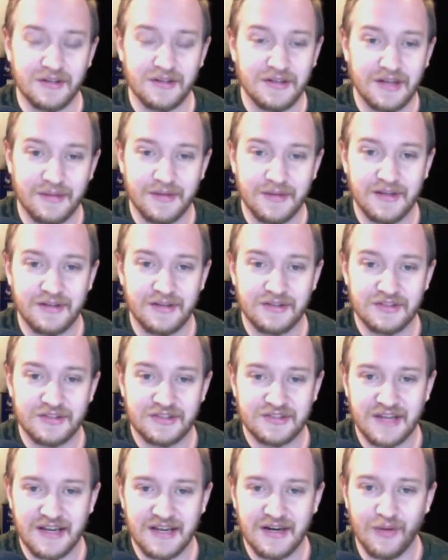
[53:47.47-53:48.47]
I mean, just
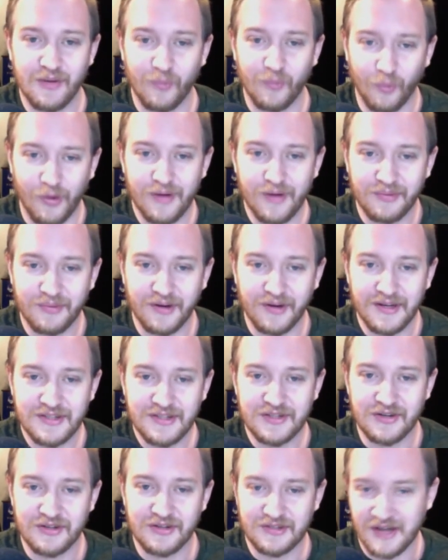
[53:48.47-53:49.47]
staying in one place
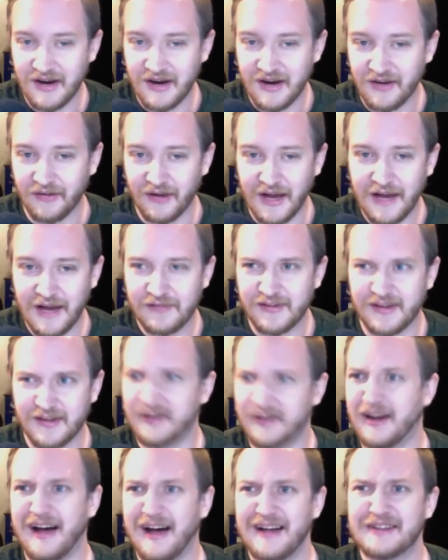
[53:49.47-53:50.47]
your entire life and not